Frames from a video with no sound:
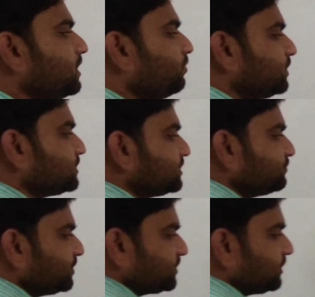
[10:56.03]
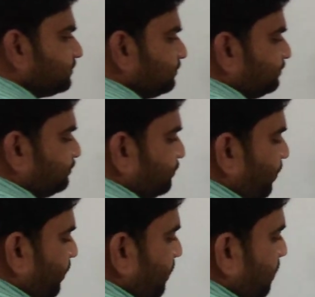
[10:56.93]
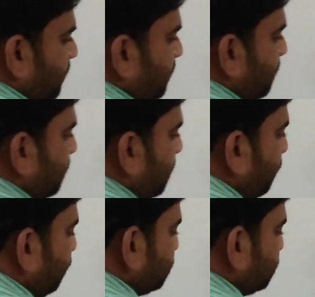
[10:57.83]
how the situation. Now